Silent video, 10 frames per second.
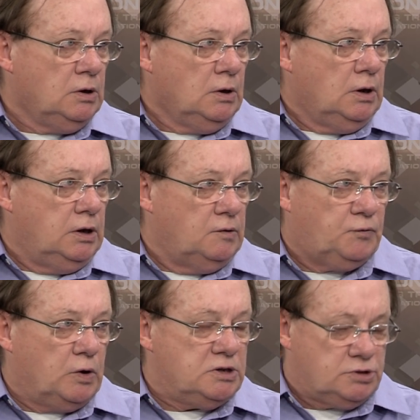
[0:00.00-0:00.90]
Mm-hmm. He and
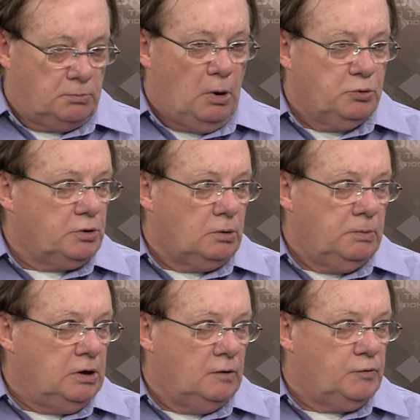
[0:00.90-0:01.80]
French, they're both going to
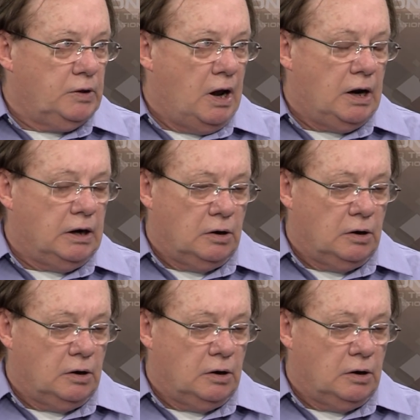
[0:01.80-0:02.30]
be here for that.